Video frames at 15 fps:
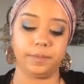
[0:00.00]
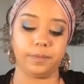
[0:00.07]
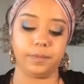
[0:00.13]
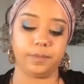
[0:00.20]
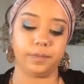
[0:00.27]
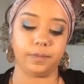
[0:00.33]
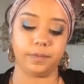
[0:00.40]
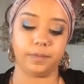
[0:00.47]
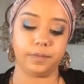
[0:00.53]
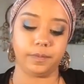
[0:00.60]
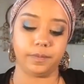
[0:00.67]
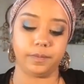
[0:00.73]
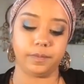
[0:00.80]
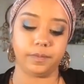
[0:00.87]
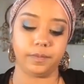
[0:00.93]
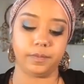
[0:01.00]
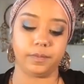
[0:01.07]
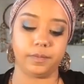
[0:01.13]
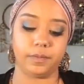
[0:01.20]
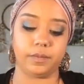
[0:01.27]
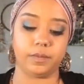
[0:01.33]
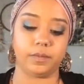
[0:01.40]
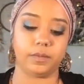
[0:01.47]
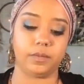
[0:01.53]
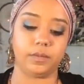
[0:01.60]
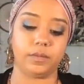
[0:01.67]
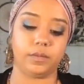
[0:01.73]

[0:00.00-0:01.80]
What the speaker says: Nothing is said.